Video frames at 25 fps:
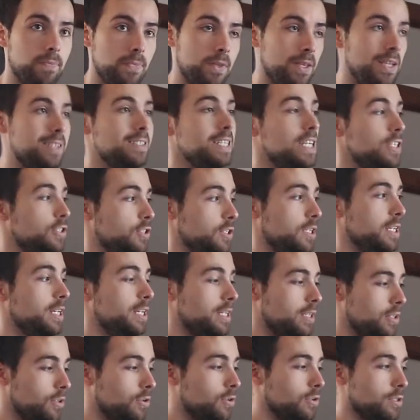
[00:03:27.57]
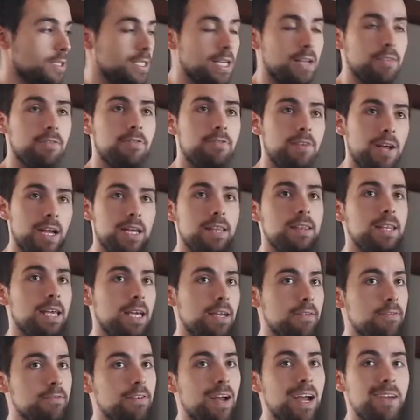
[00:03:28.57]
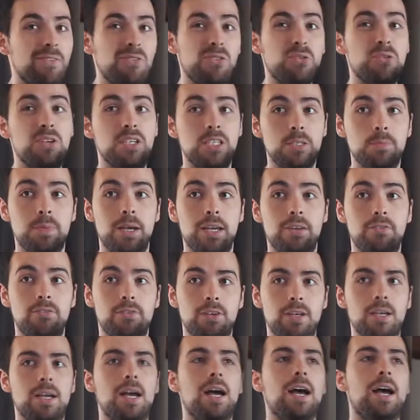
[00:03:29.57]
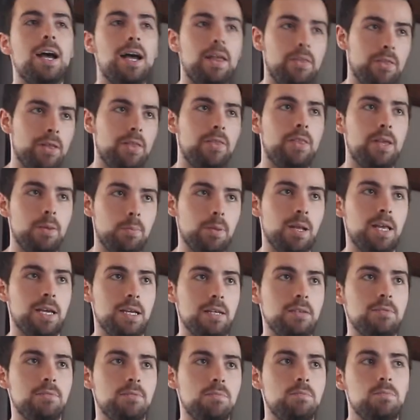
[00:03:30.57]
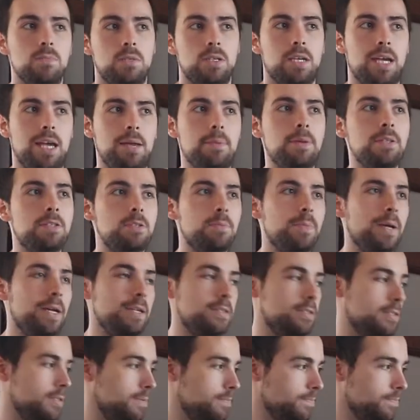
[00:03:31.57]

Essentially, North-South find their 5-3 spade fit and then they play a game in spades.